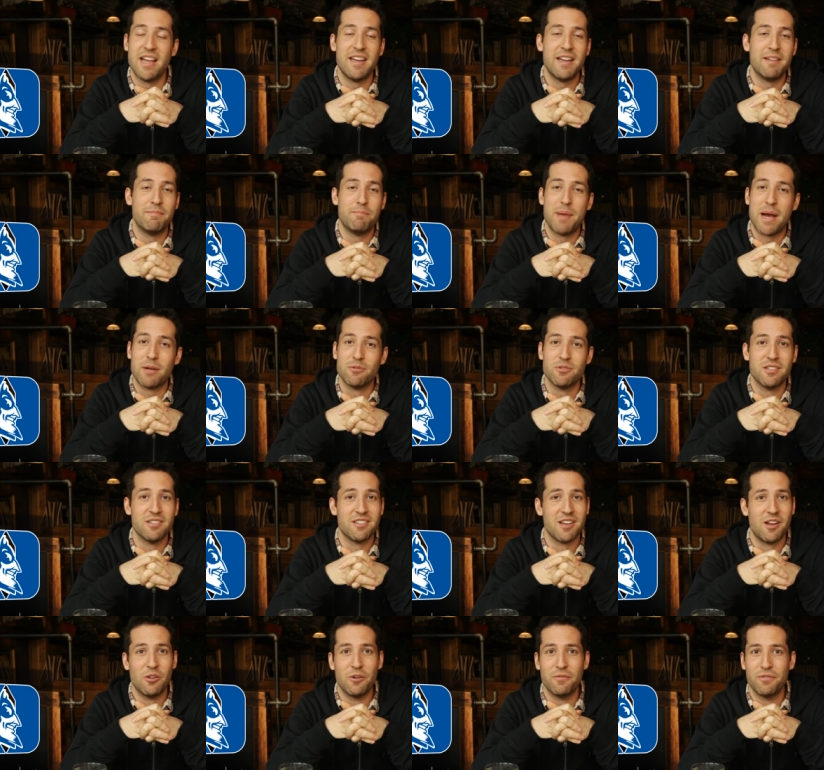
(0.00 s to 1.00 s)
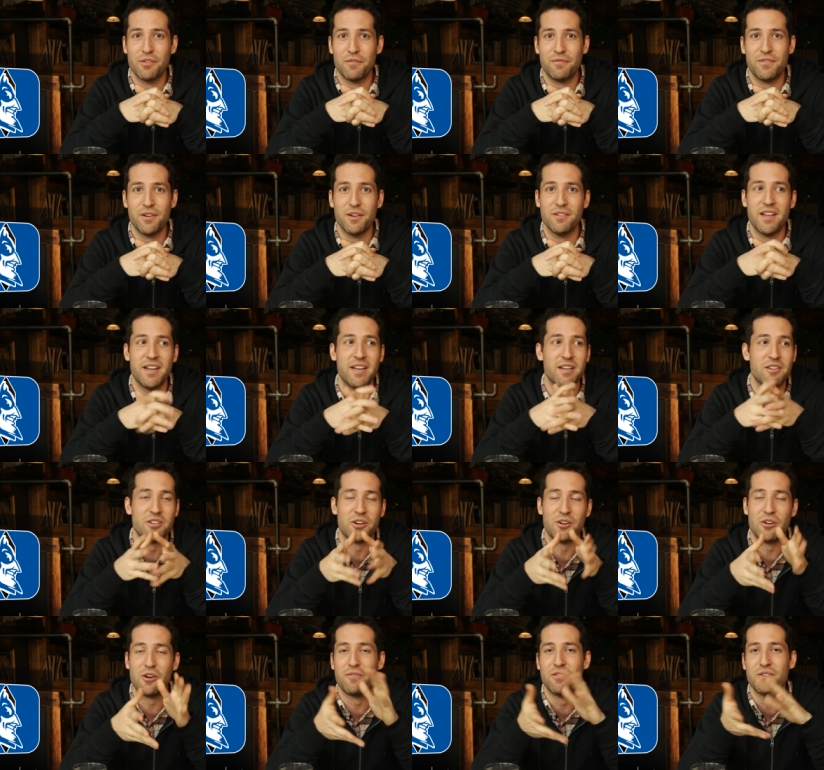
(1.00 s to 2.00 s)
need bounces all over the field. They need
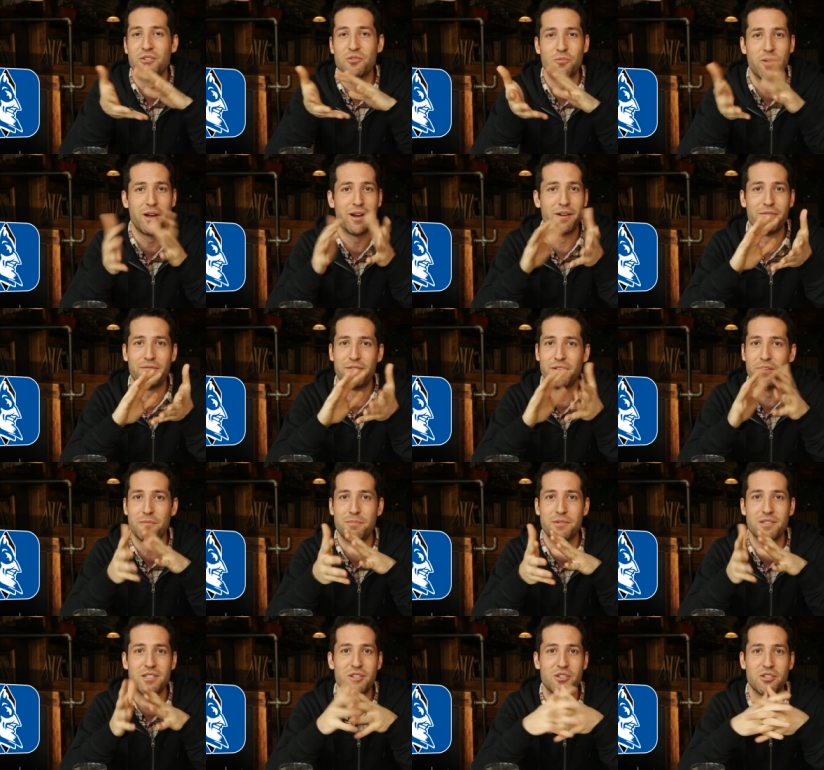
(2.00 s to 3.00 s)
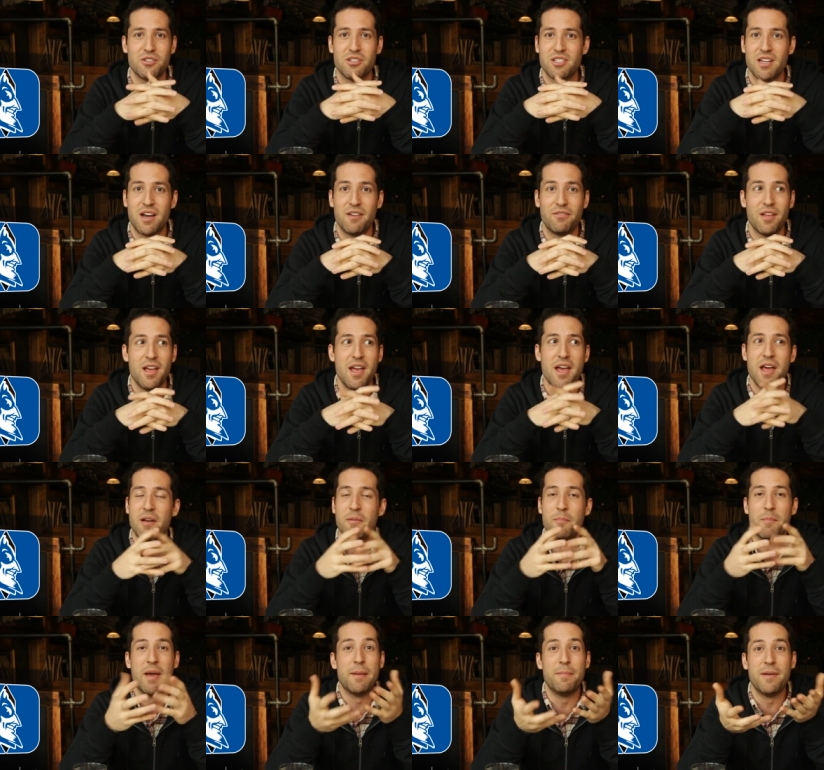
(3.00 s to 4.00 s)
turnovers, weird field position stuff,
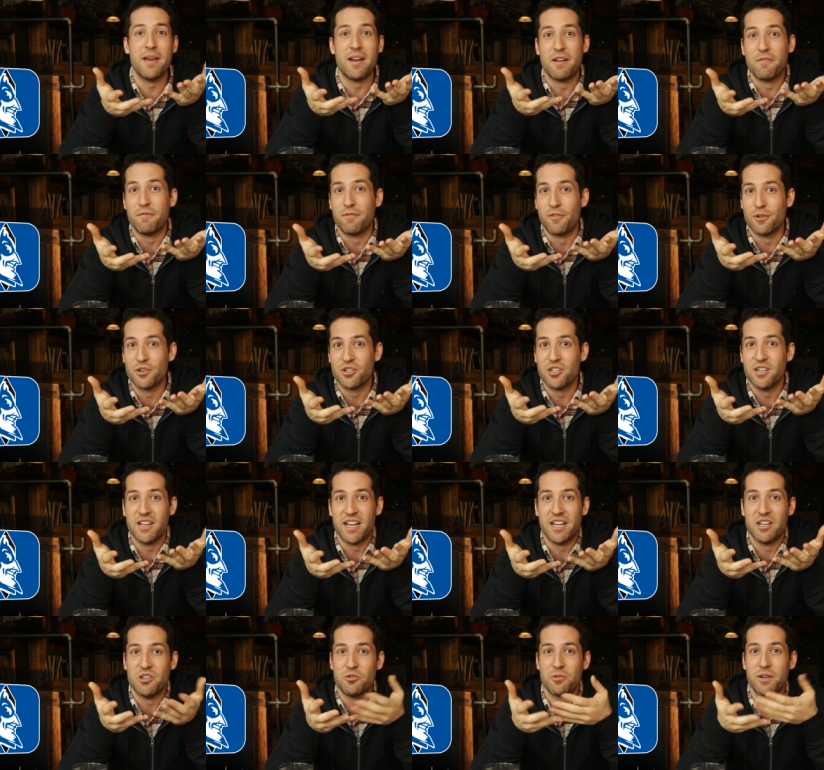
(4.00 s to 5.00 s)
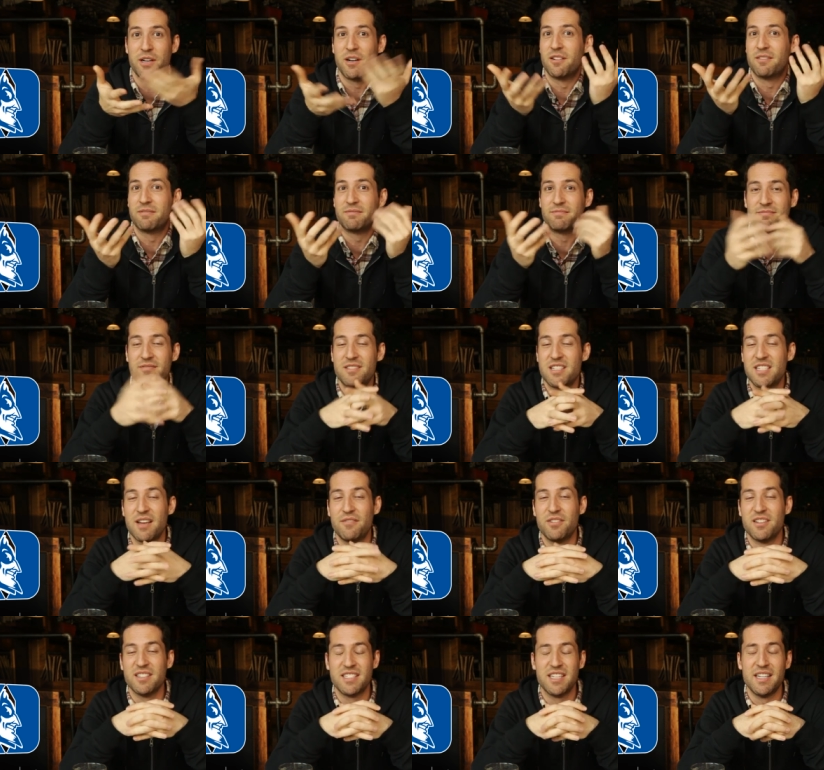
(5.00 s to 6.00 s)
maybe an unfortunate injury or
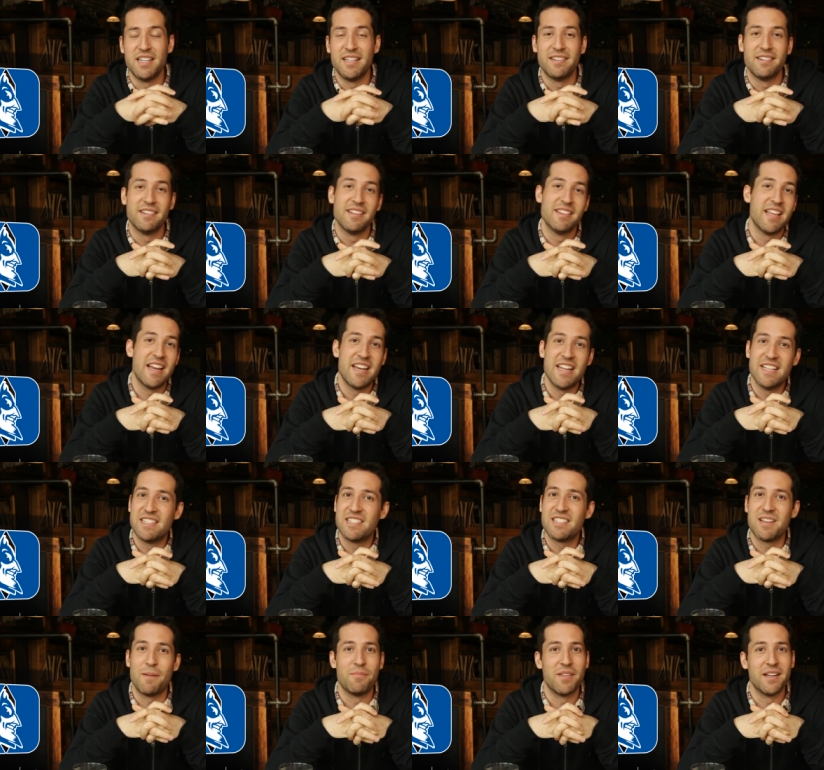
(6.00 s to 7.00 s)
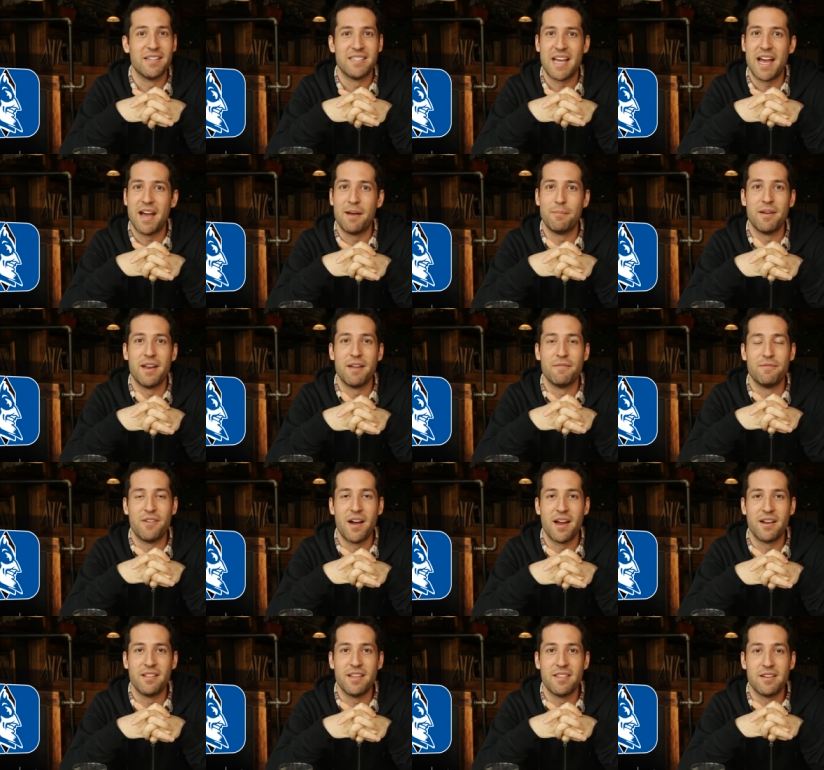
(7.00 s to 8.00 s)
seventeen. They need something to happen. And
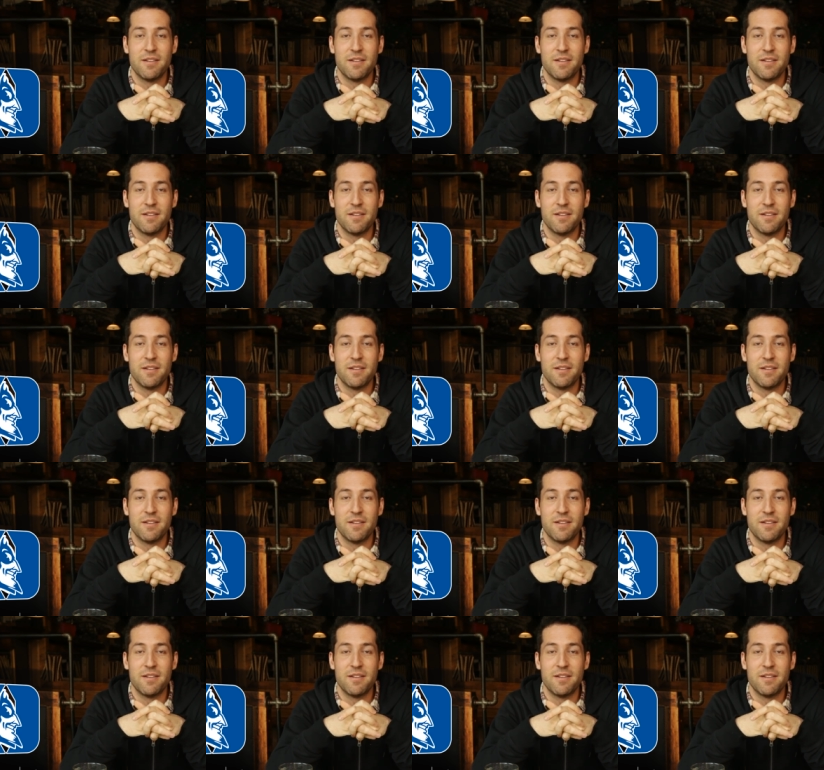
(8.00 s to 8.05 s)
finally, the